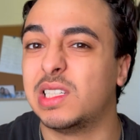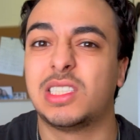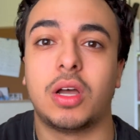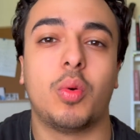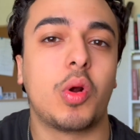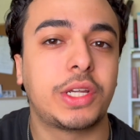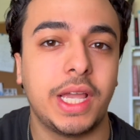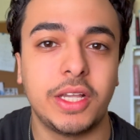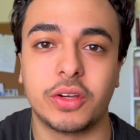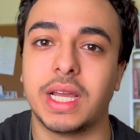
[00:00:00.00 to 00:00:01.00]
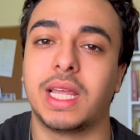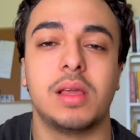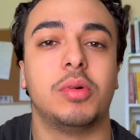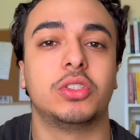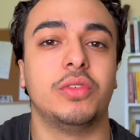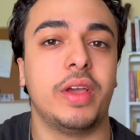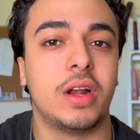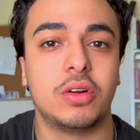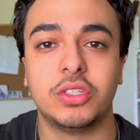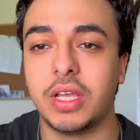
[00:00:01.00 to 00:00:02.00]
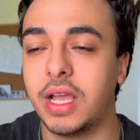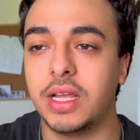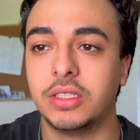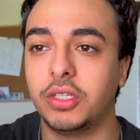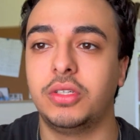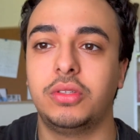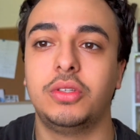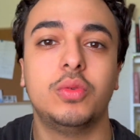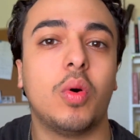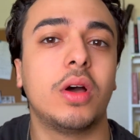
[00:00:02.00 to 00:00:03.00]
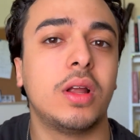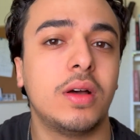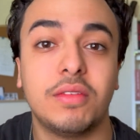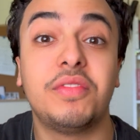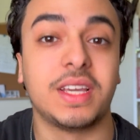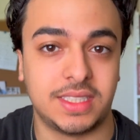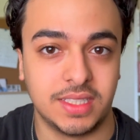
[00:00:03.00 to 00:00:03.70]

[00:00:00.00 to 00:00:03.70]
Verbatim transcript: It's not working, you're getting a bunch of errors, and you want to fix